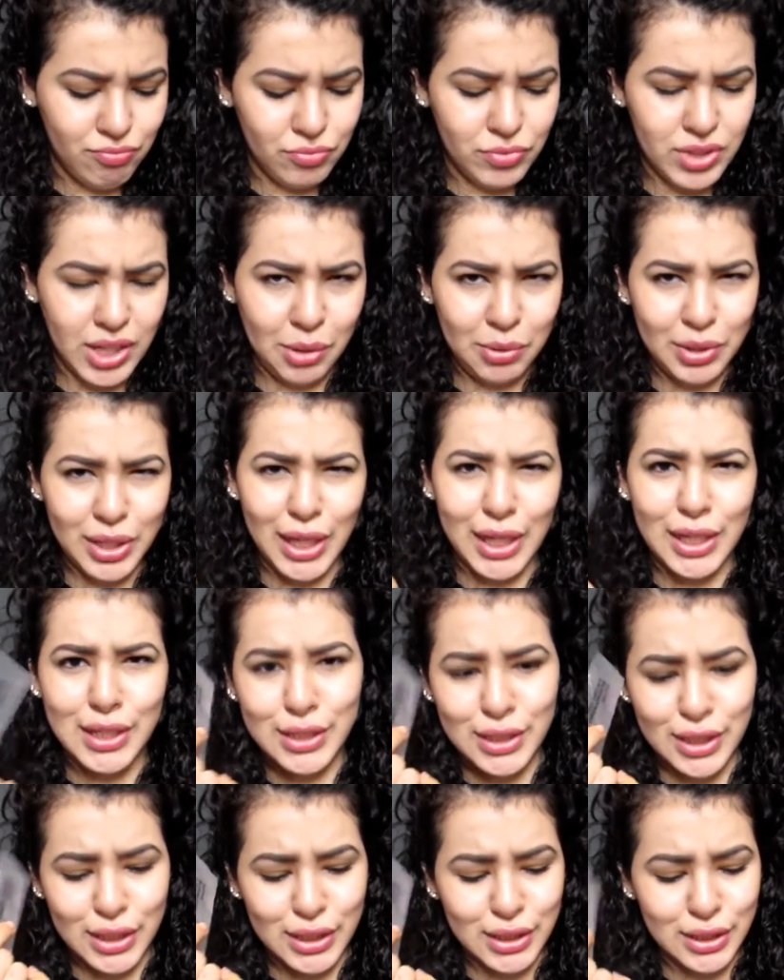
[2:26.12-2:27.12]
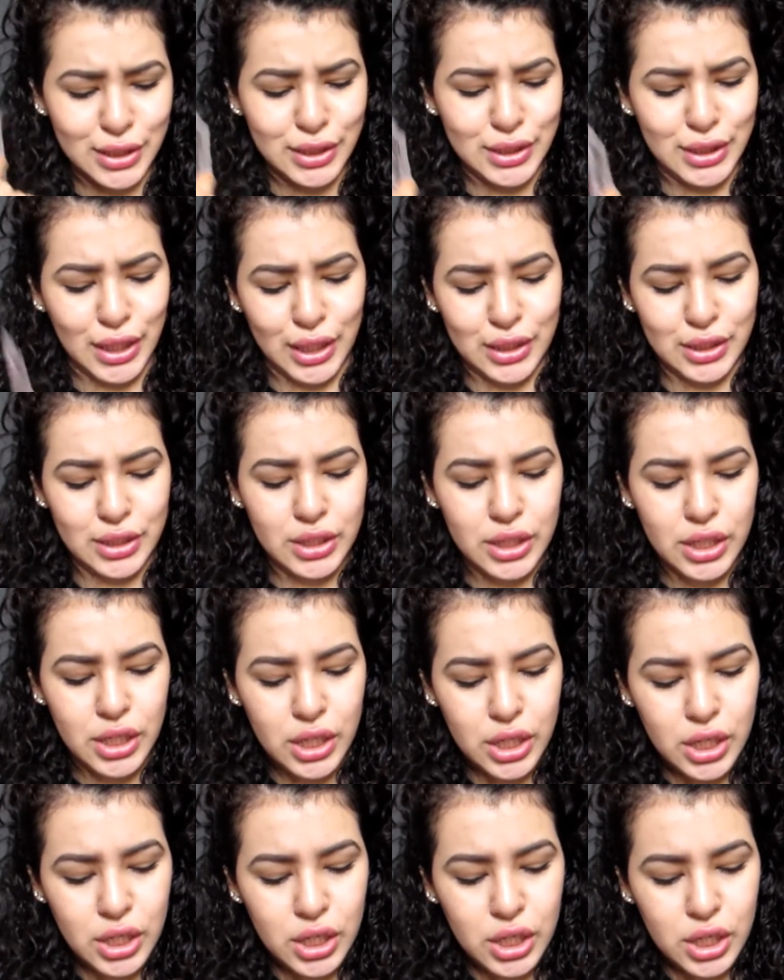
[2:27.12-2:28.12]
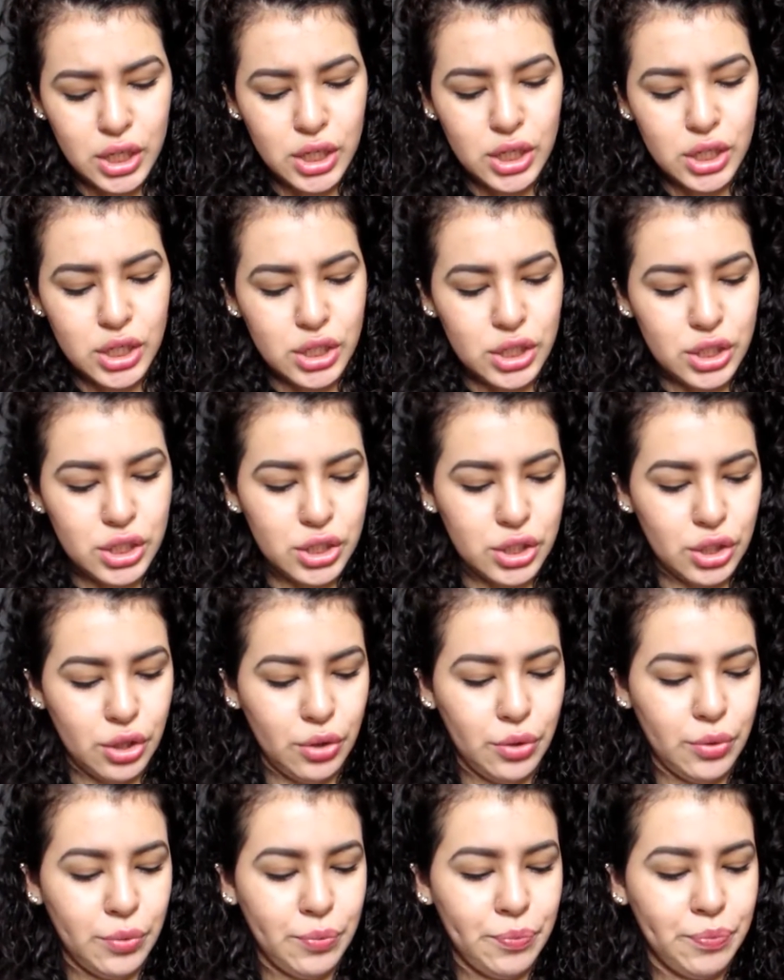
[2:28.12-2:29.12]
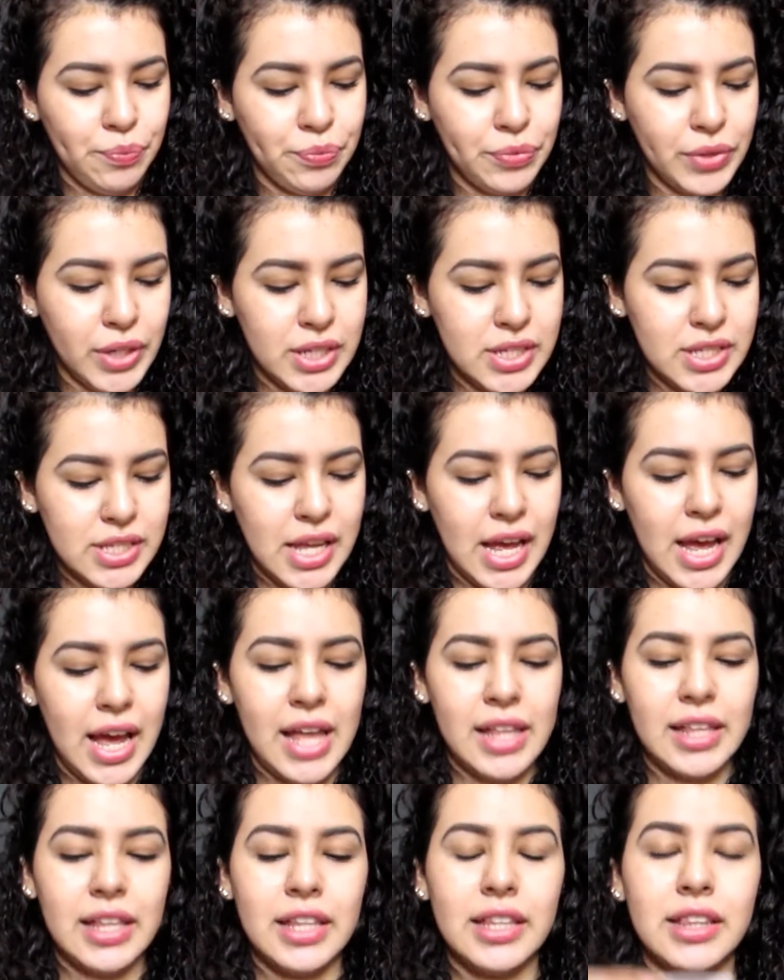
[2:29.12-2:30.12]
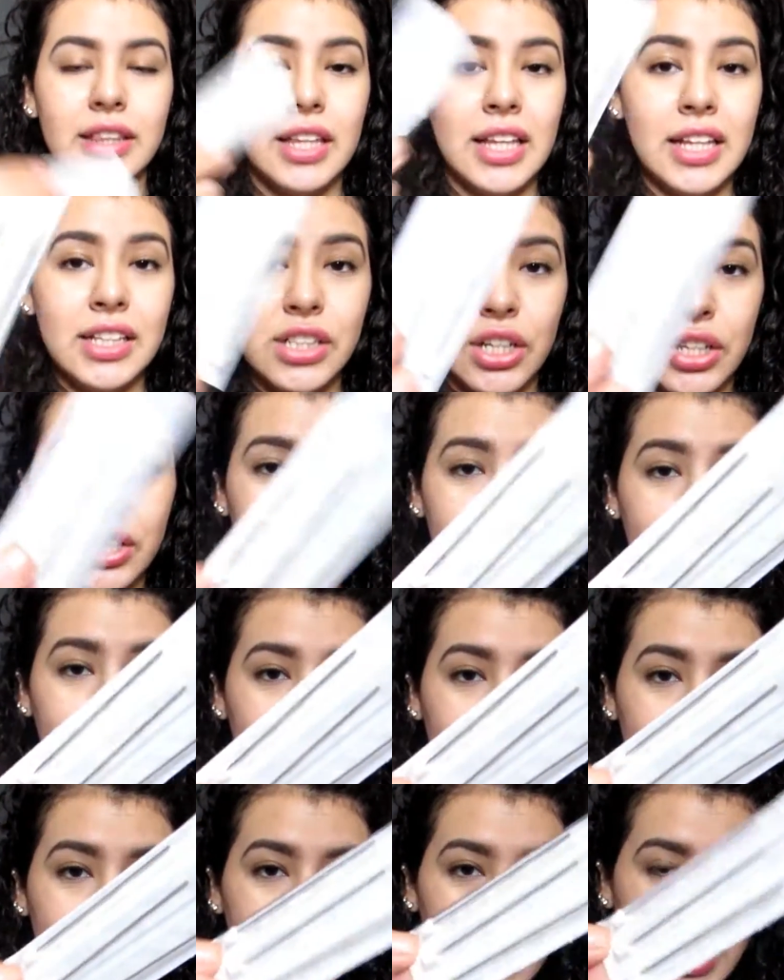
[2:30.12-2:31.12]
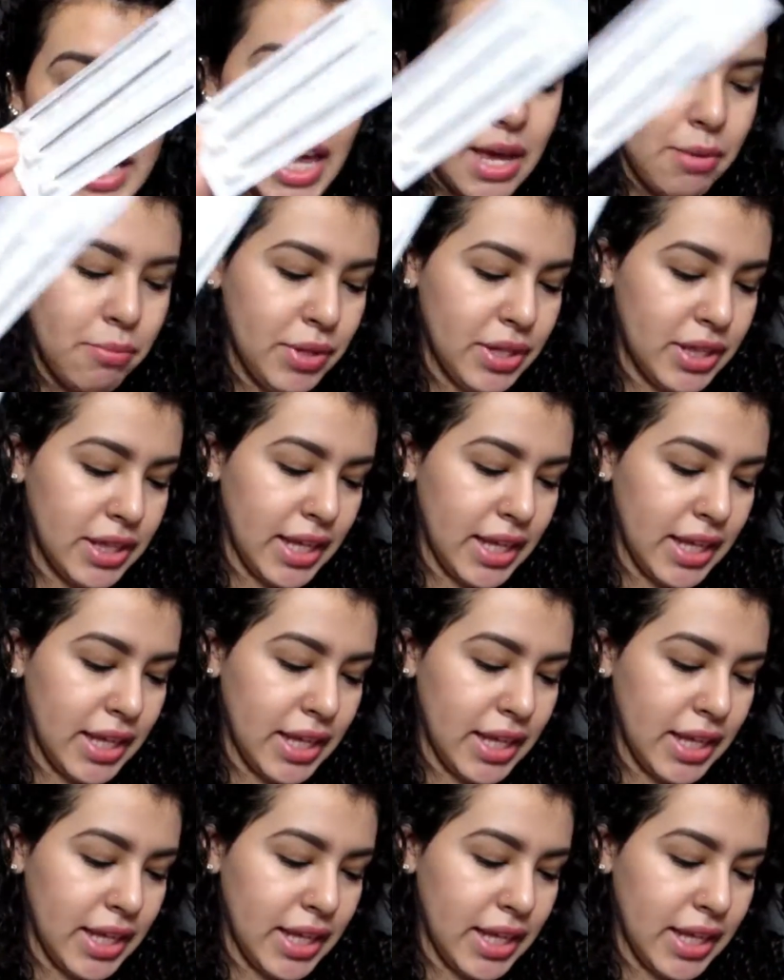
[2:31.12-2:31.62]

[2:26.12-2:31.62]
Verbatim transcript: they were like 60 cents so there's that. And then these are the needles that came with